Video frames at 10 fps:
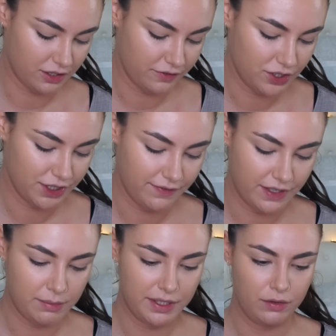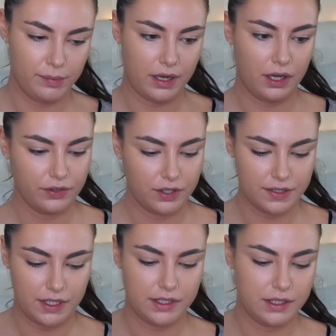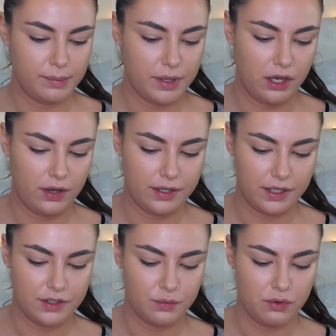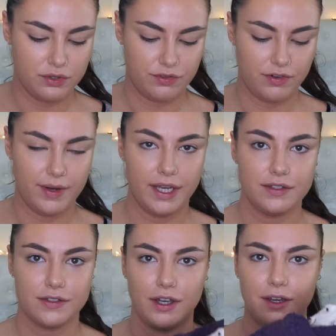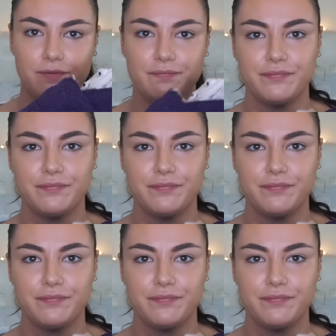I've just given him a little bath because he did a poo and then he's walked through it. So